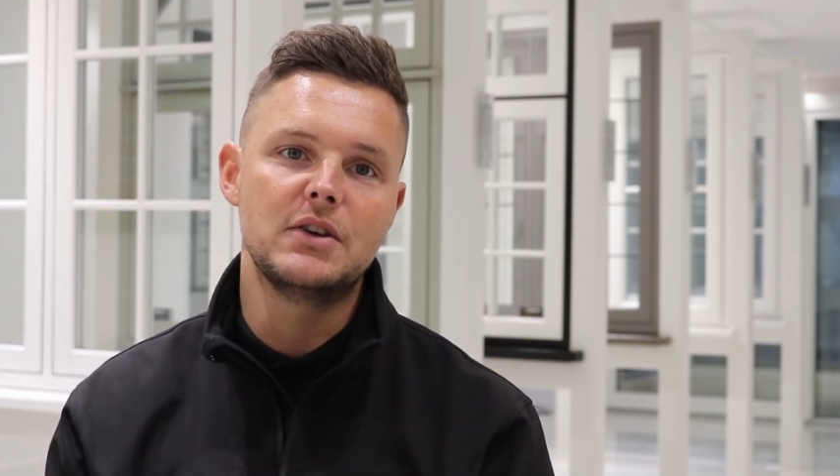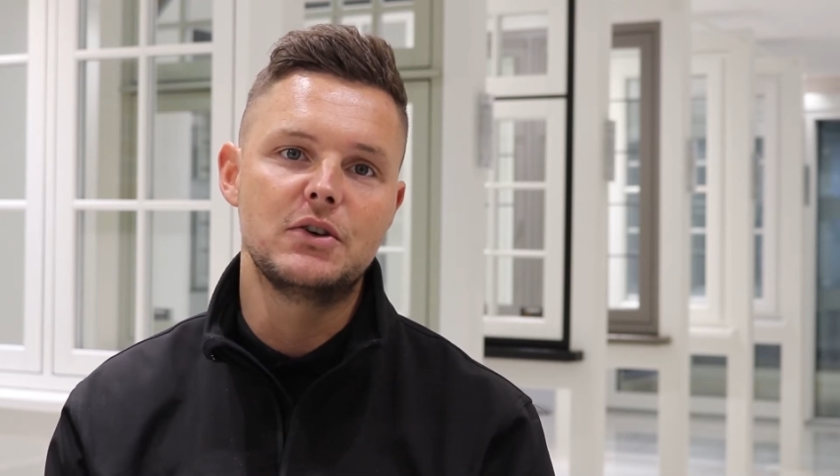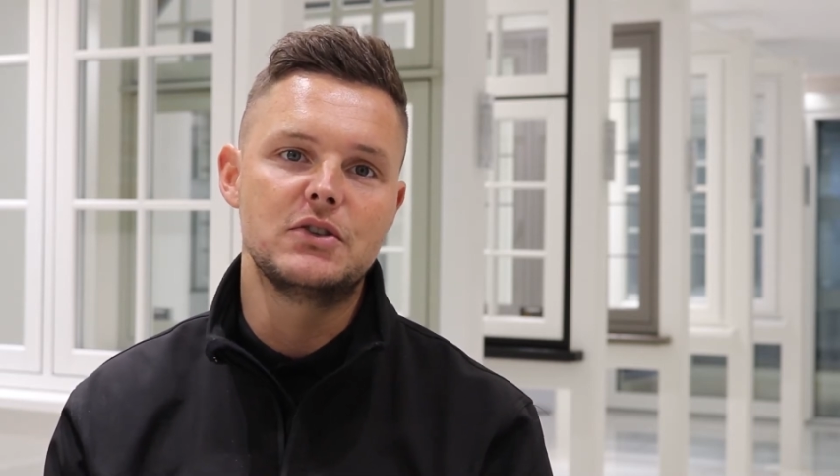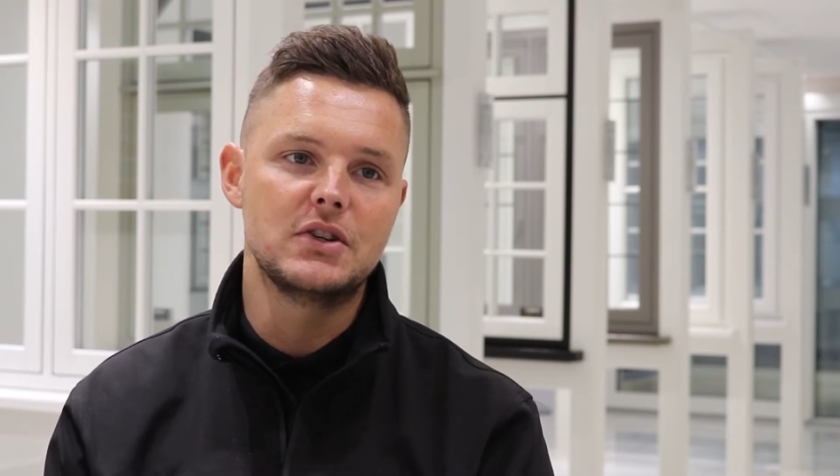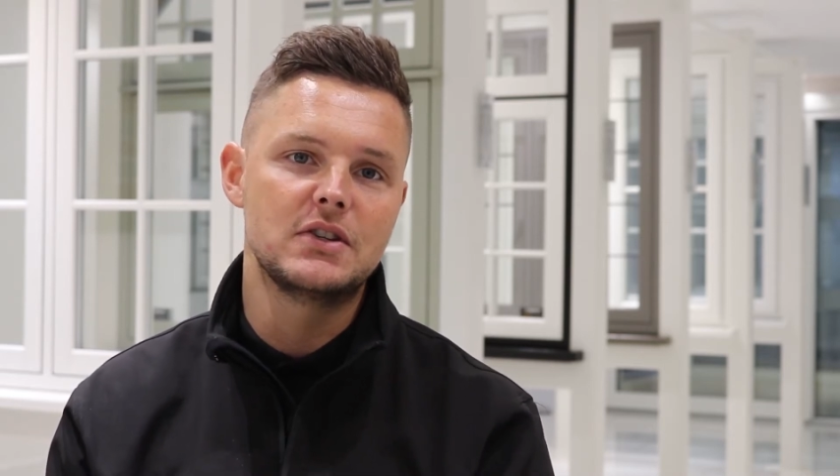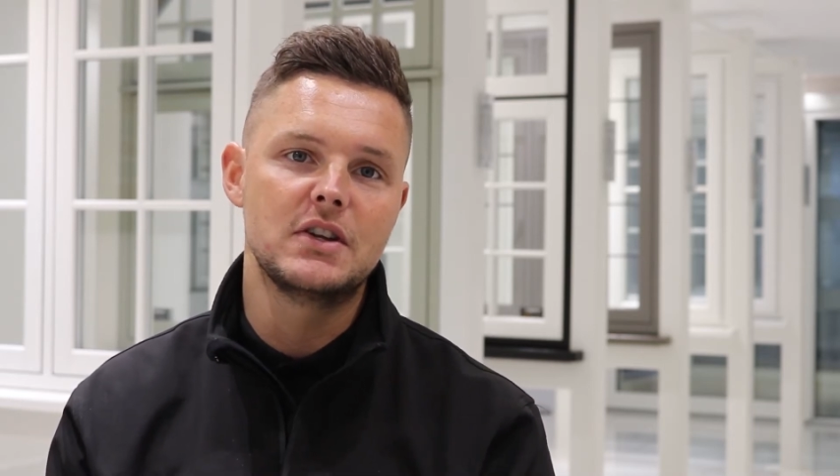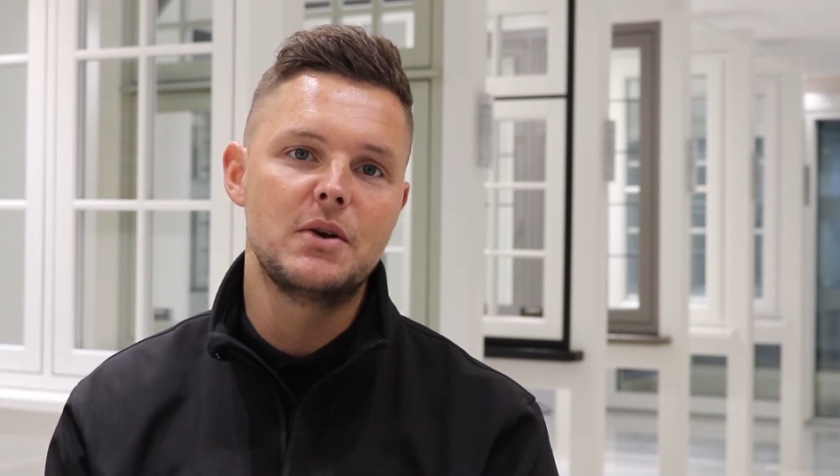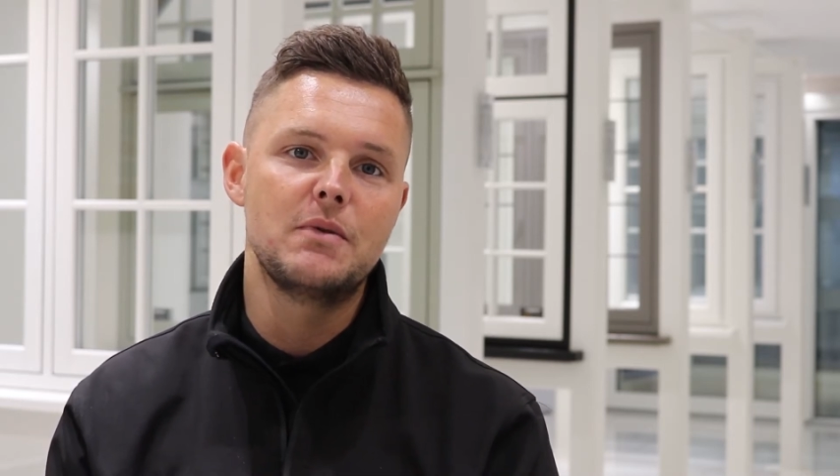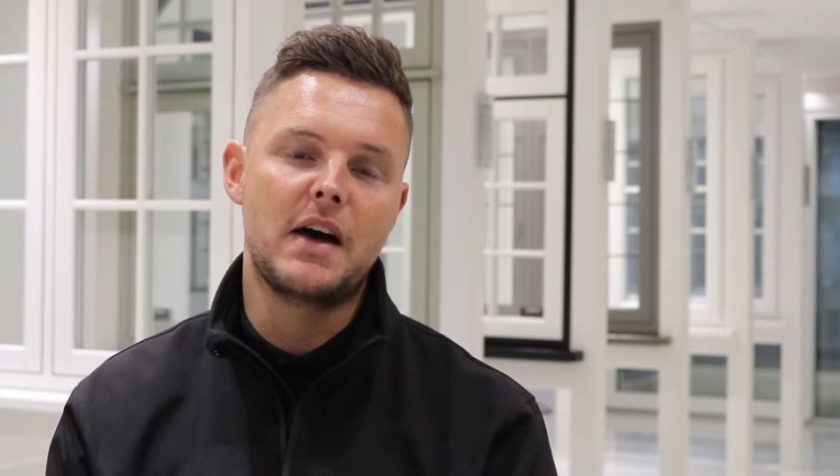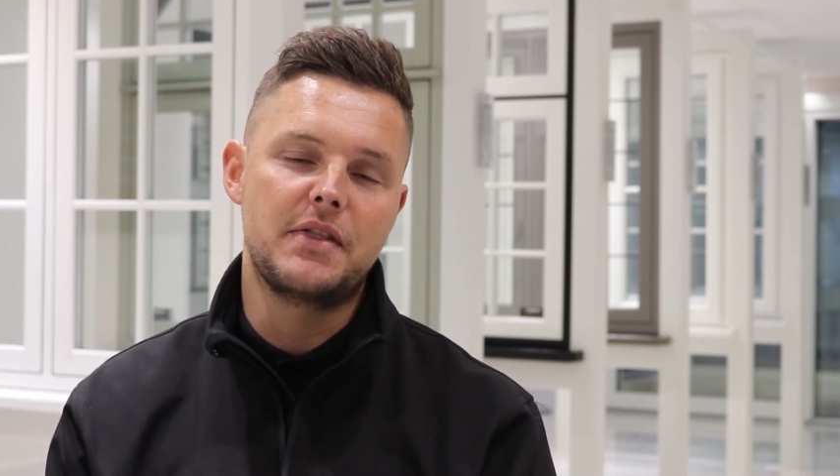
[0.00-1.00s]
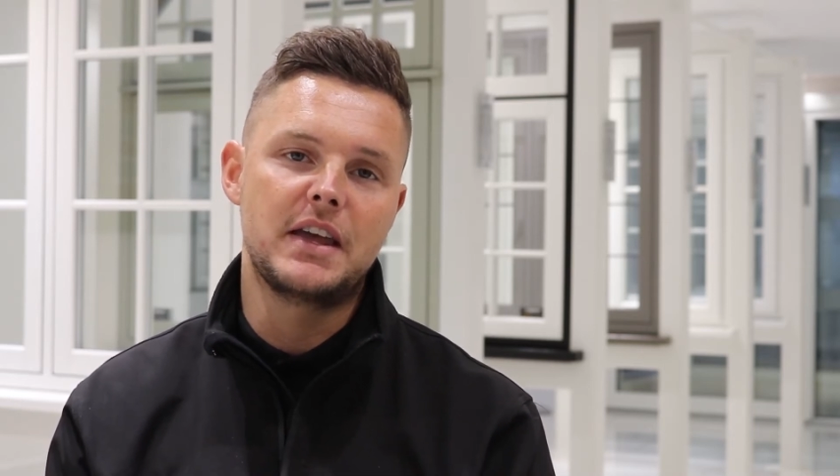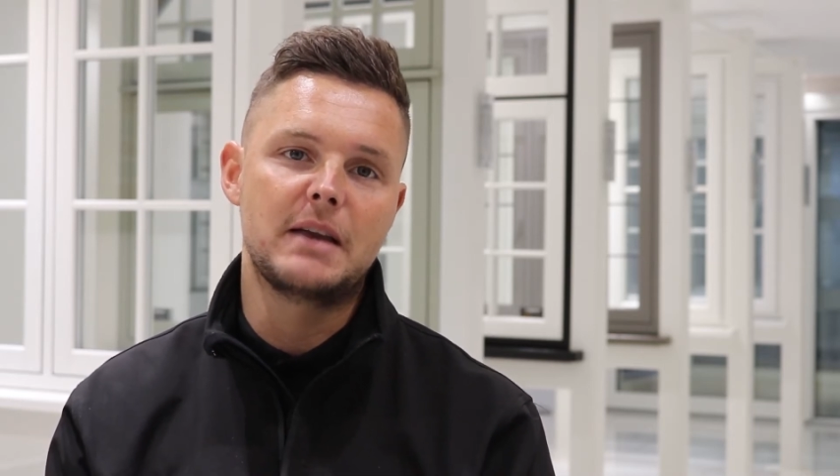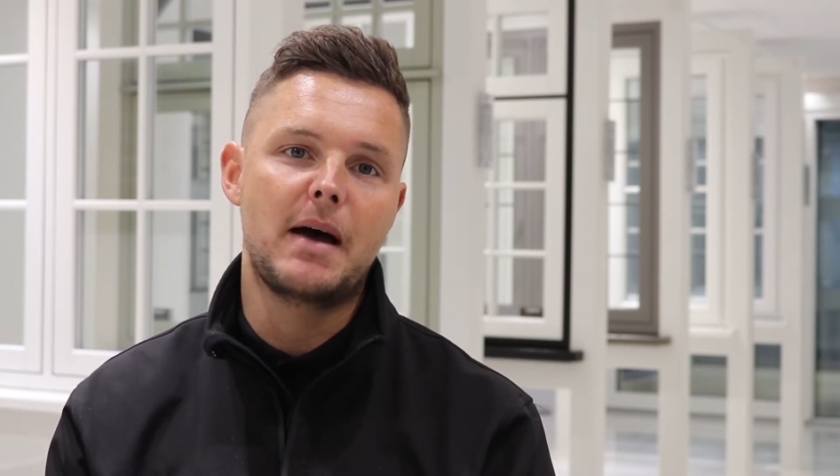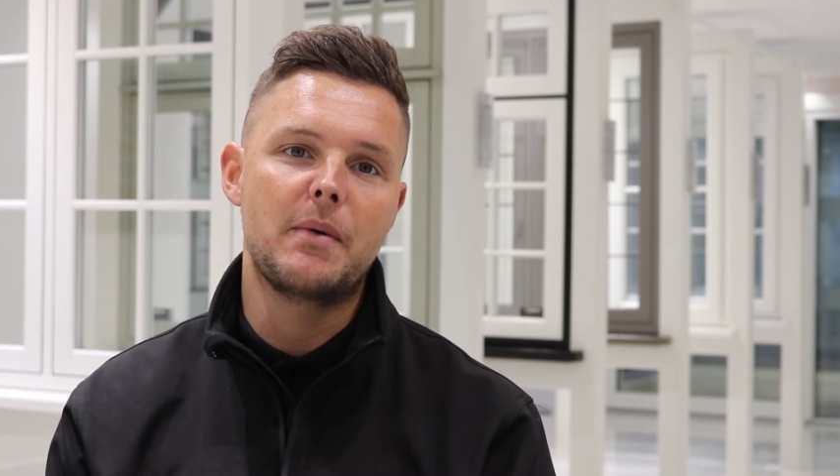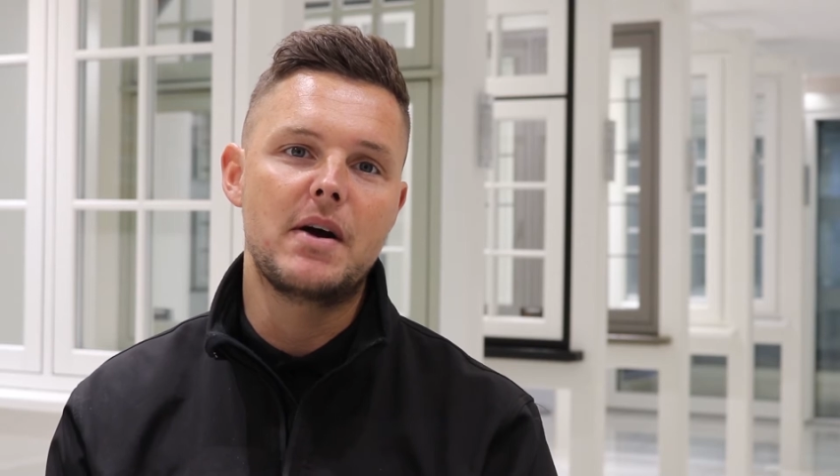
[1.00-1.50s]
You can just start thinking about,